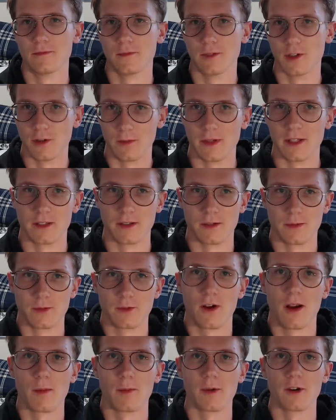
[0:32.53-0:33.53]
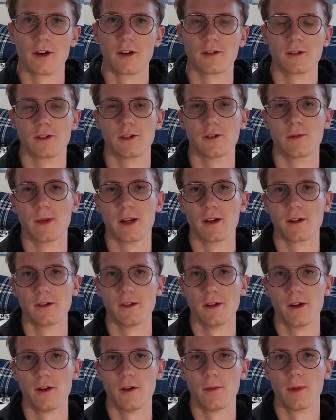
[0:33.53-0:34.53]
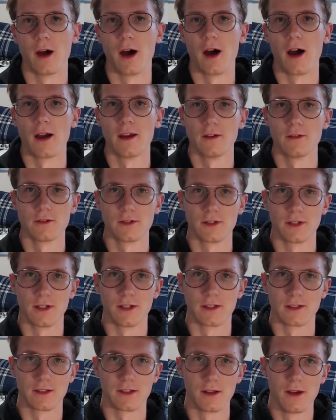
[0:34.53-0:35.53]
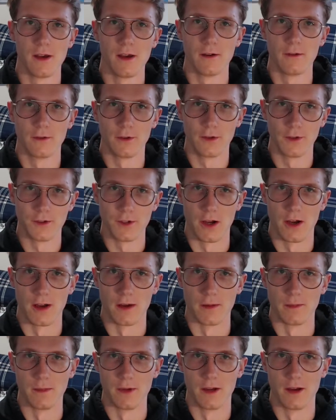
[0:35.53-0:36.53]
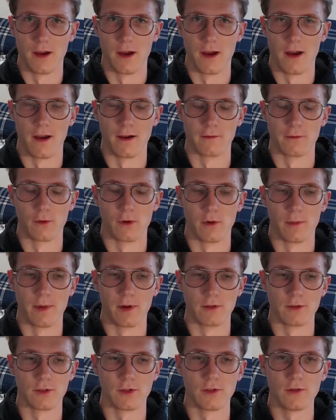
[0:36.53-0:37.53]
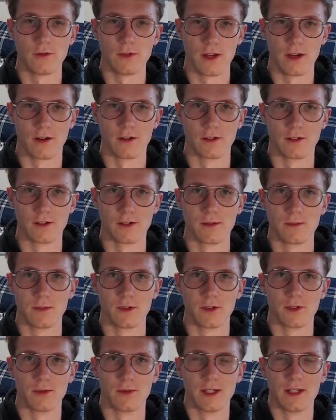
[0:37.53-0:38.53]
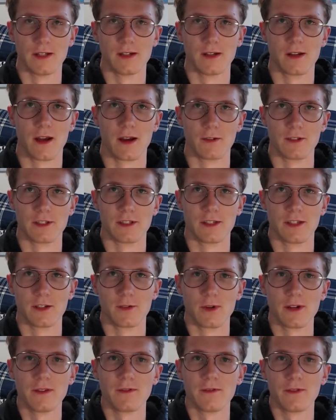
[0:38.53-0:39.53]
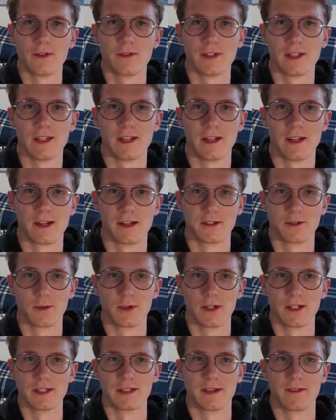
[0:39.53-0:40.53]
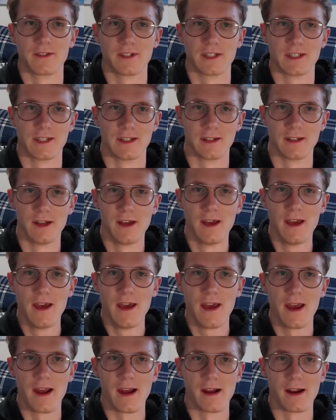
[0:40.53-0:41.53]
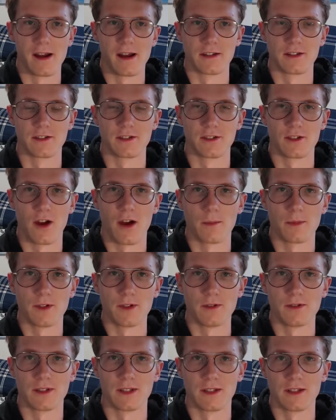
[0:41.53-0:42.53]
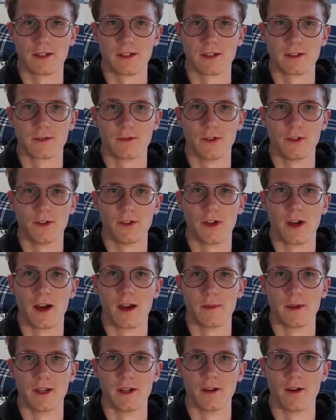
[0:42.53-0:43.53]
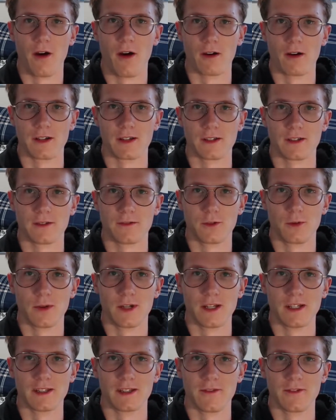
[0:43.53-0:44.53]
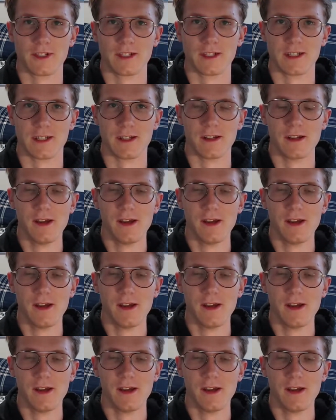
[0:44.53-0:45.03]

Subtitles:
be a subscriber here, so you may not know, but I use Linux full-time for about 2 years between, I would say, 2015 and 2017. And I stopped using Linux full-time in August of 2017.